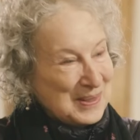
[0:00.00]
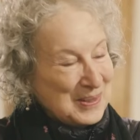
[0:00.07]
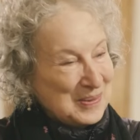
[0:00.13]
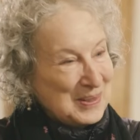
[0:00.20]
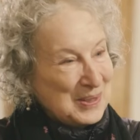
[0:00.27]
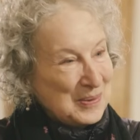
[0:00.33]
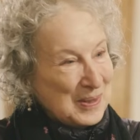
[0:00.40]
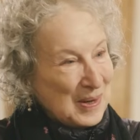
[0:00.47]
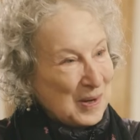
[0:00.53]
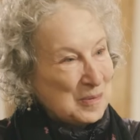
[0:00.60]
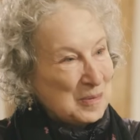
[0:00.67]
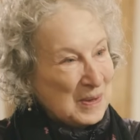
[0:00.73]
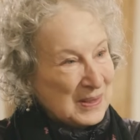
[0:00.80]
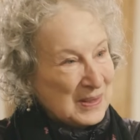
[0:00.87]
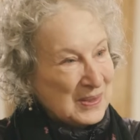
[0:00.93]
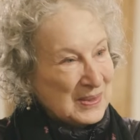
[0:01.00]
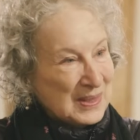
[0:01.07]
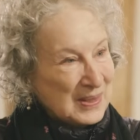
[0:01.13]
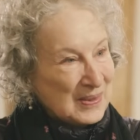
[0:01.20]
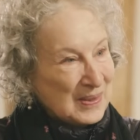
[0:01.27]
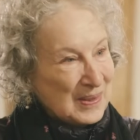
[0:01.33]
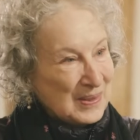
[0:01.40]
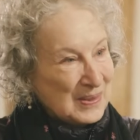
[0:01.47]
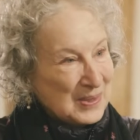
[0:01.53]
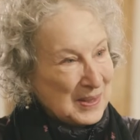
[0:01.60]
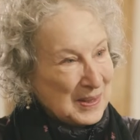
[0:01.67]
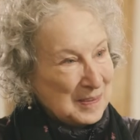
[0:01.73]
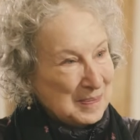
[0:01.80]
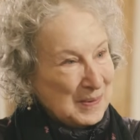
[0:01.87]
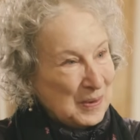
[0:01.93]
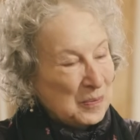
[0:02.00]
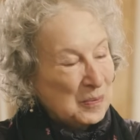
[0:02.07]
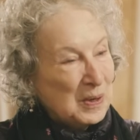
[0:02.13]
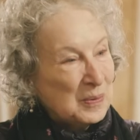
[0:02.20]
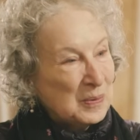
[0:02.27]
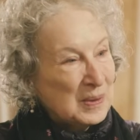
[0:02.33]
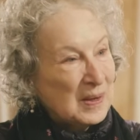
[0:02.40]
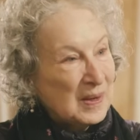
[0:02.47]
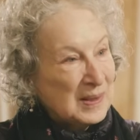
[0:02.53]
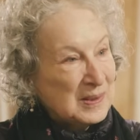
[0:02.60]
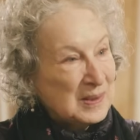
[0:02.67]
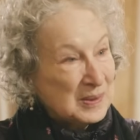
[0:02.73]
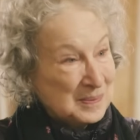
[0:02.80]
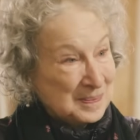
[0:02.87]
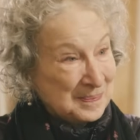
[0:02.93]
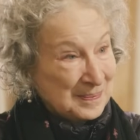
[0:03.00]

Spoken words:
you are wondering all the time, what would I do